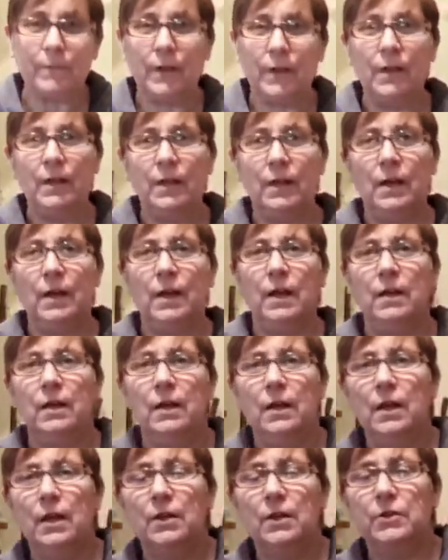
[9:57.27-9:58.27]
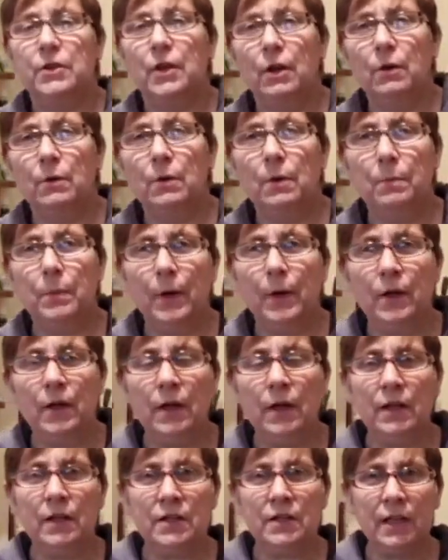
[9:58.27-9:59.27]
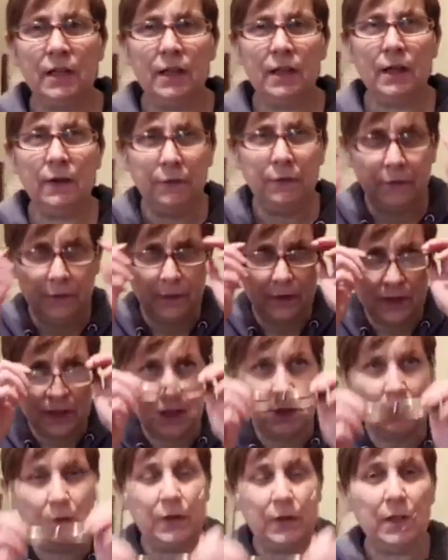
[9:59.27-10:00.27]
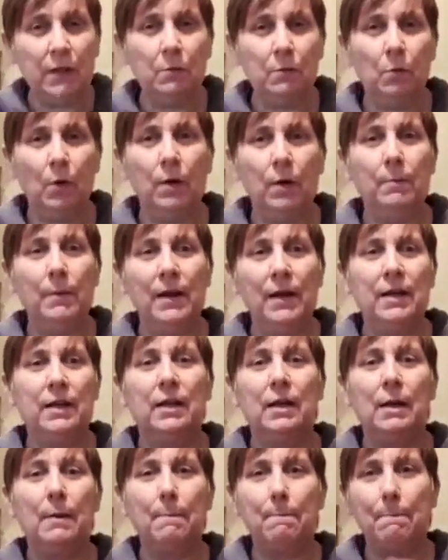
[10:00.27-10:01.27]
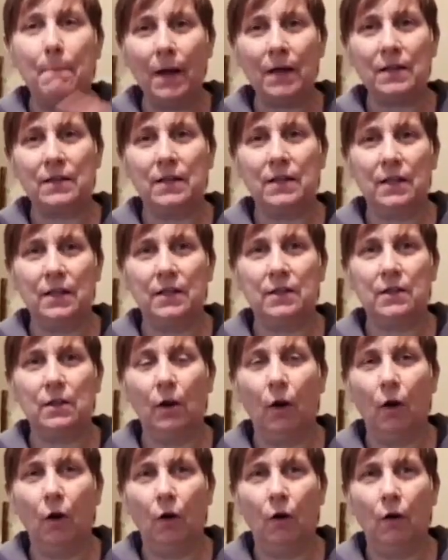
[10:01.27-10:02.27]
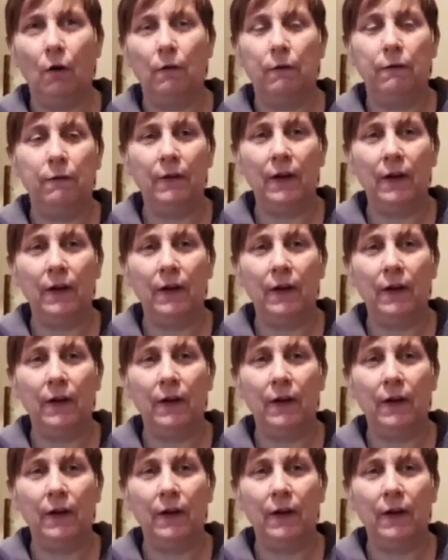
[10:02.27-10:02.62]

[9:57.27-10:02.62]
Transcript: Yeah. So, but see if I didn't want to make masses of